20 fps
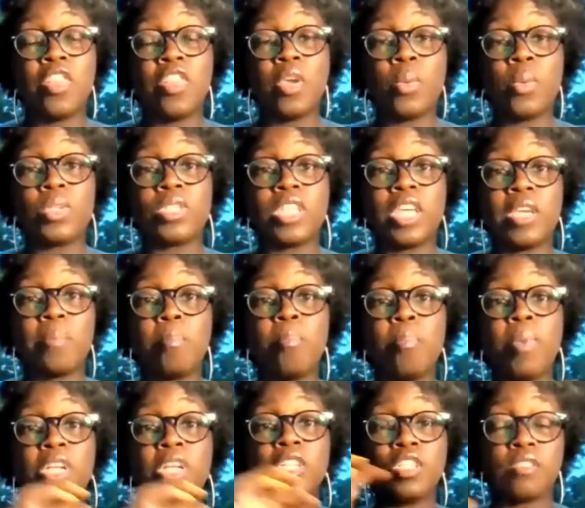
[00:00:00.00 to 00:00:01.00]
there was a
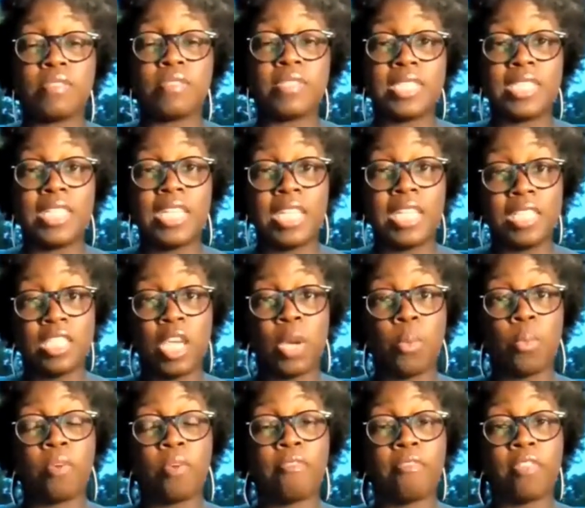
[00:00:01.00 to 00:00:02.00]
bunch of seats
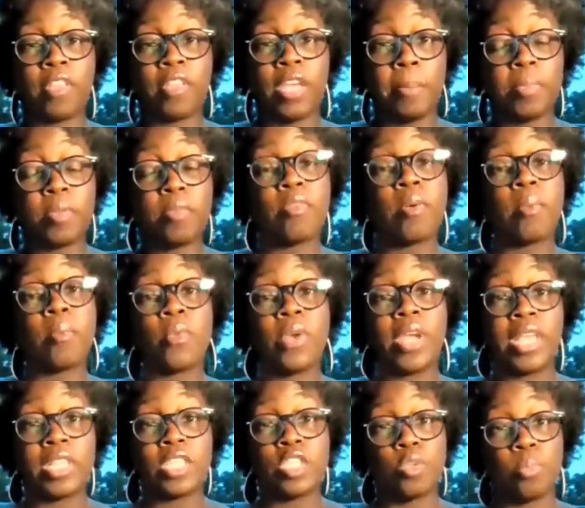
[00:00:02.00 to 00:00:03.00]
that were flipped from
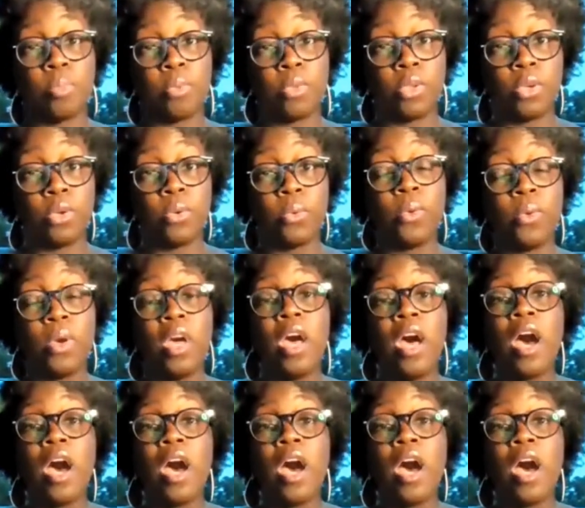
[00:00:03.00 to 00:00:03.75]
red to blue.